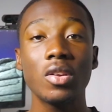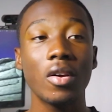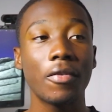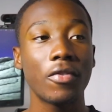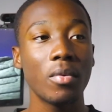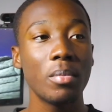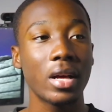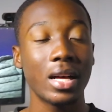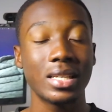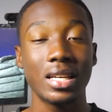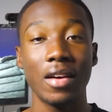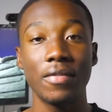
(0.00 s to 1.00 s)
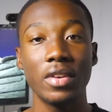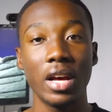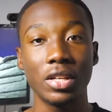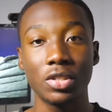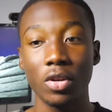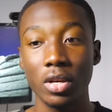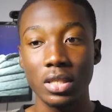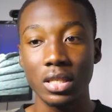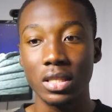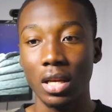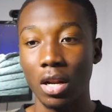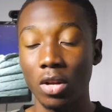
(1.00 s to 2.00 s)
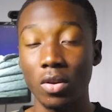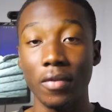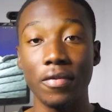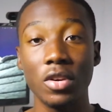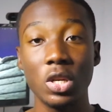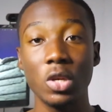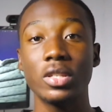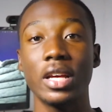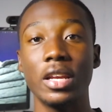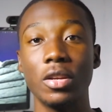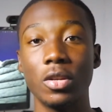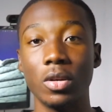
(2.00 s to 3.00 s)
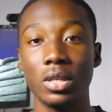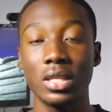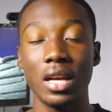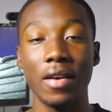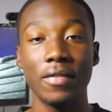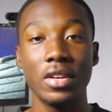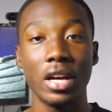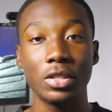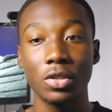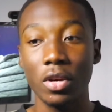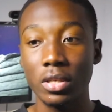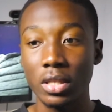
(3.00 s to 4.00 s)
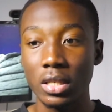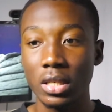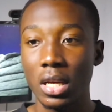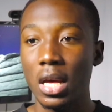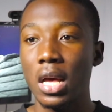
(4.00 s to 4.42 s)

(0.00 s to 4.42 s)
of filmmakers have their choices, a lot of videos editors have their choices.